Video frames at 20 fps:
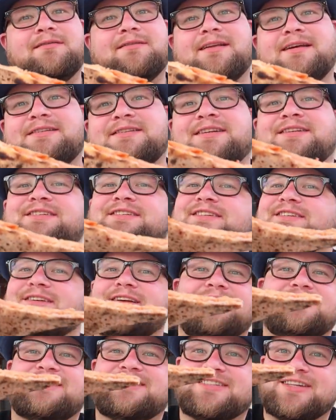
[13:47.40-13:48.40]
This is
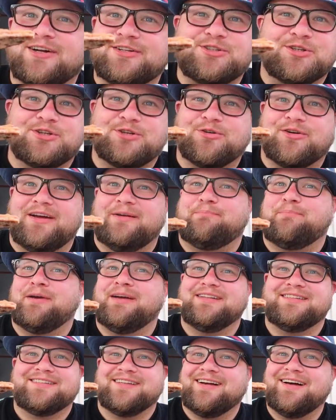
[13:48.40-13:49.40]
such a great
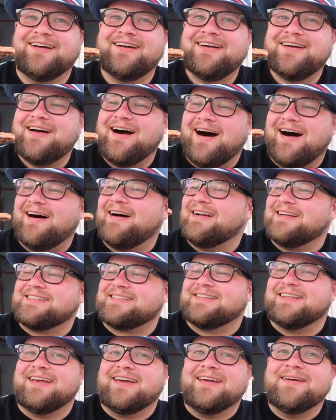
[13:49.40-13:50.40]
pizza.
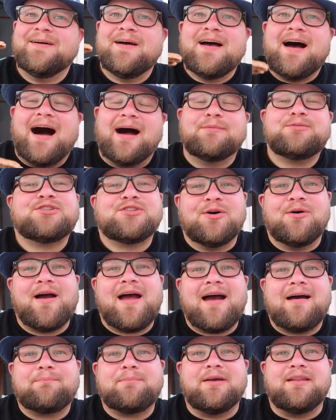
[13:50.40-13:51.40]
Honestly, I'm so
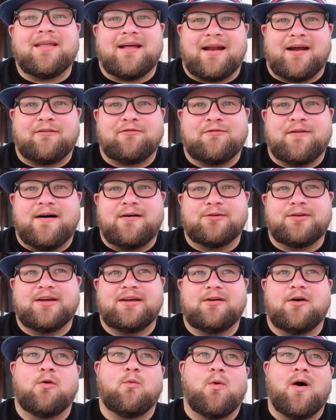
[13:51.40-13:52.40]
happy that I found
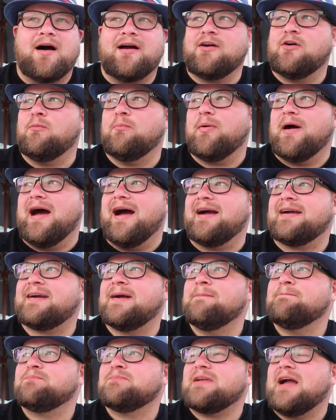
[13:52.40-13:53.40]
it a while back.
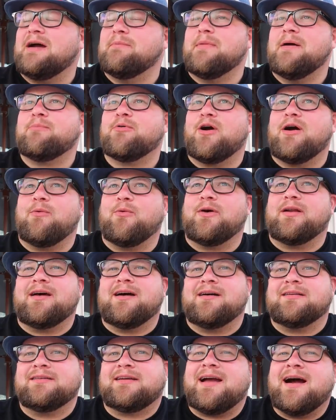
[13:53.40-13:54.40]
I remember I went
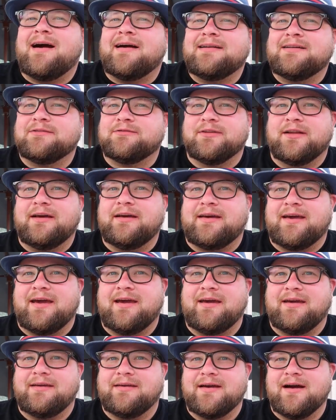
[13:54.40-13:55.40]
on kind of like
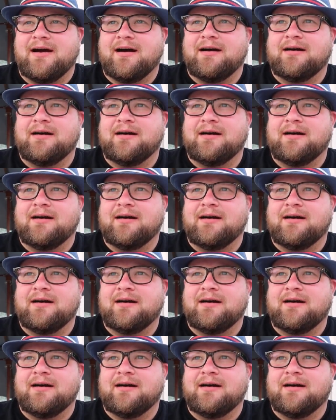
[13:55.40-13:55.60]
a